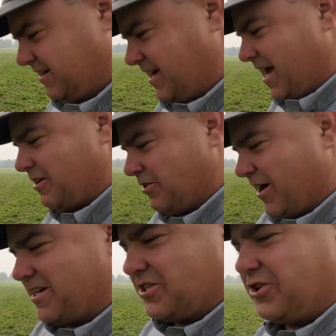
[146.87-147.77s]
I don't know,
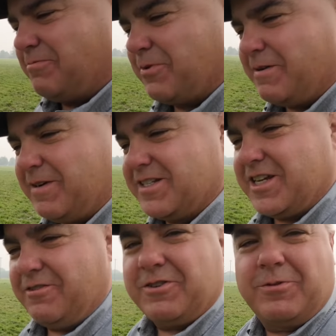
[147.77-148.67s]
I just couldn't bring
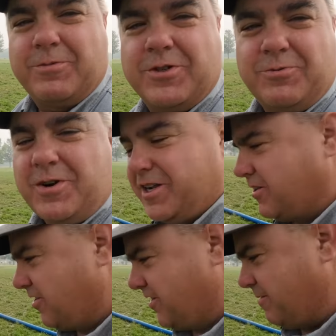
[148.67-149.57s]
myself to, to
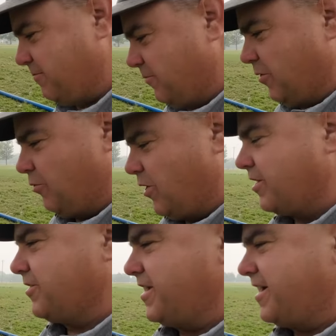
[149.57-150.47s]
running all that
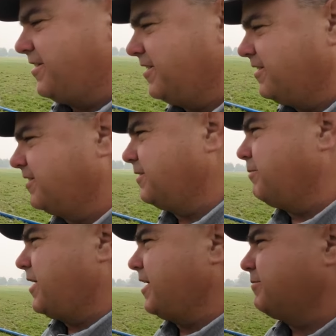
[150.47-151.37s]
water down the, the
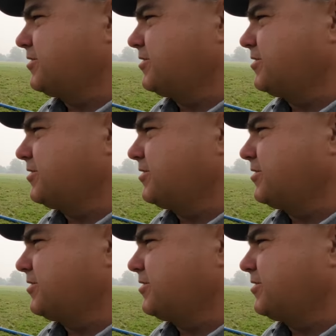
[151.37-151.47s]
pipe.